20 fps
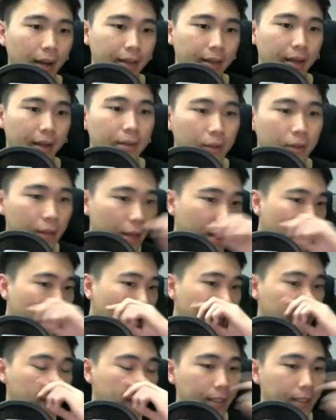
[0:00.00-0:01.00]
And then
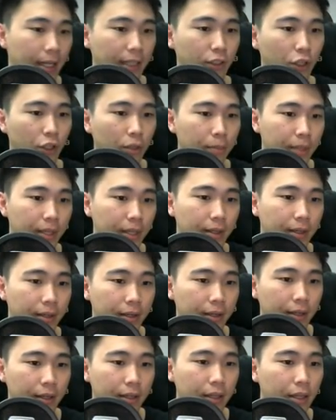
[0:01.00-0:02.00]
hence that's gonna be
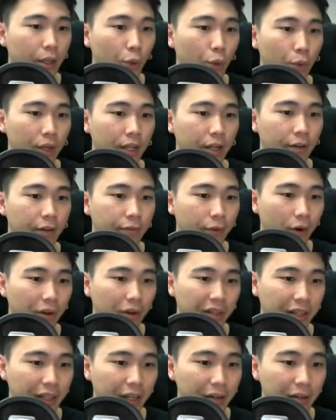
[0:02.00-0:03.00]
the winner for
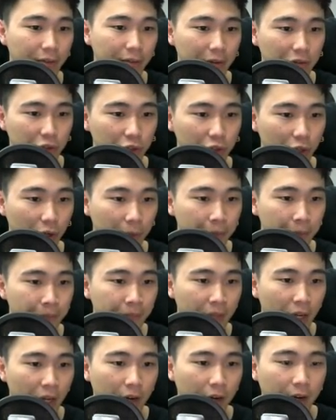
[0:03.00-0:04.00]
the 35th draw.
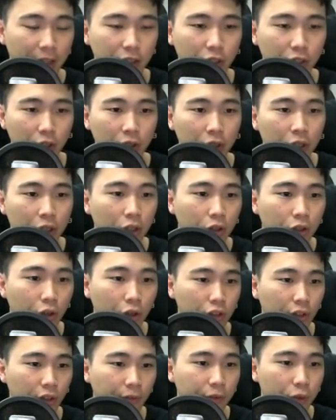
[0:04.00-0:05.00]
Alright, so
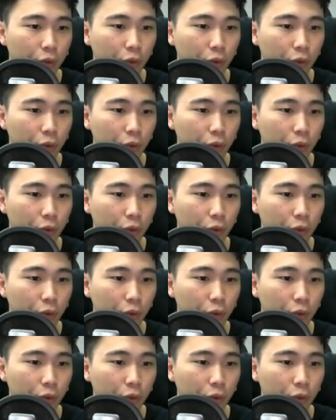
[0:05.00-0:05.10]
those of you